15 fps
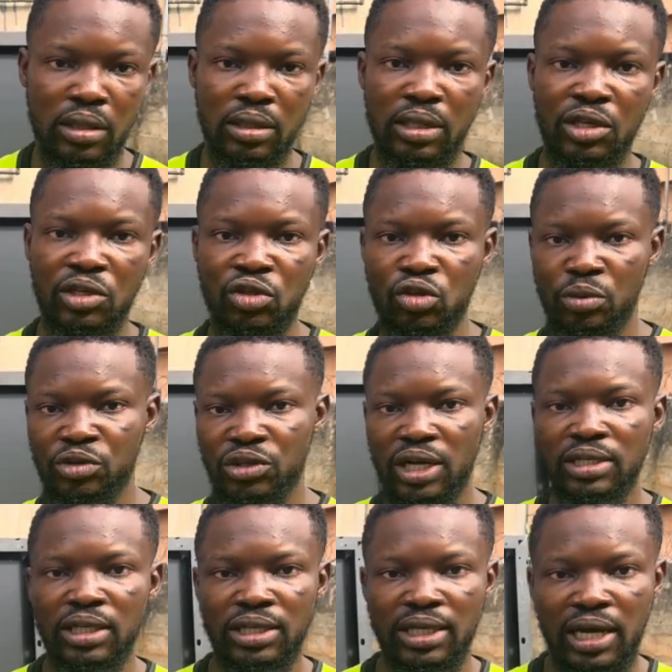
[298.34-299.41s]
then you
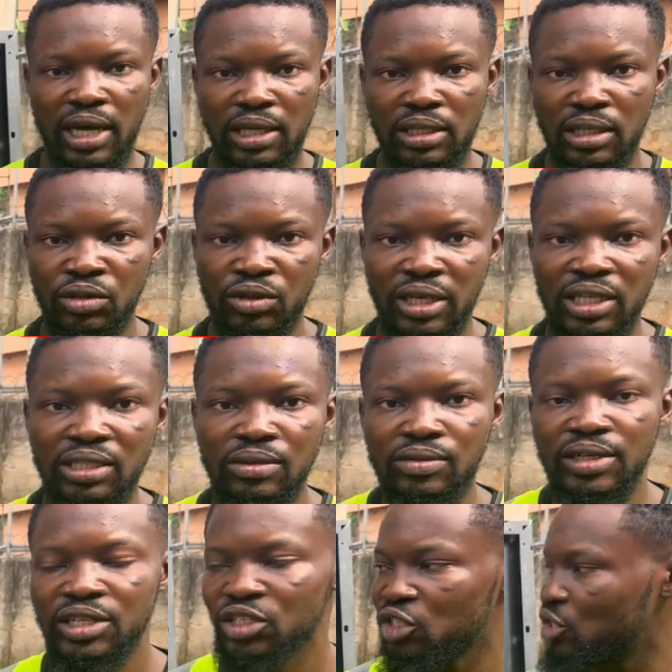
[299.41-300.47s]
subtract and add, and you get the
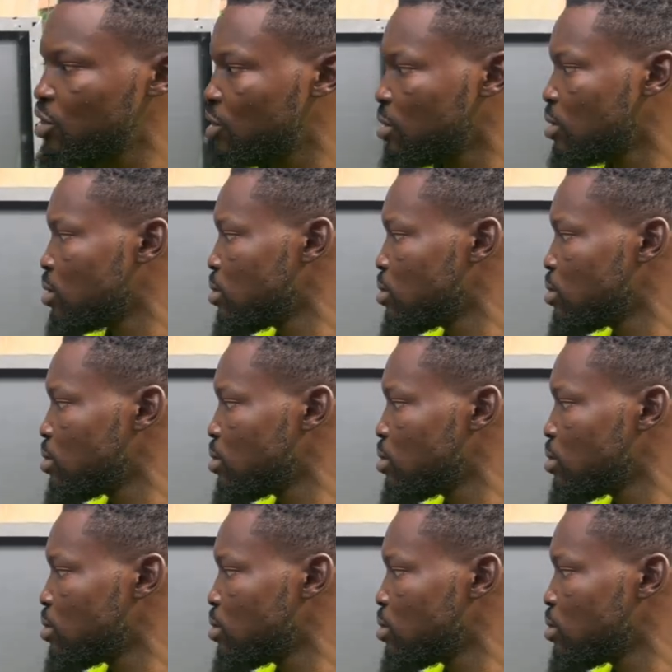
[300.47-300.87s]
range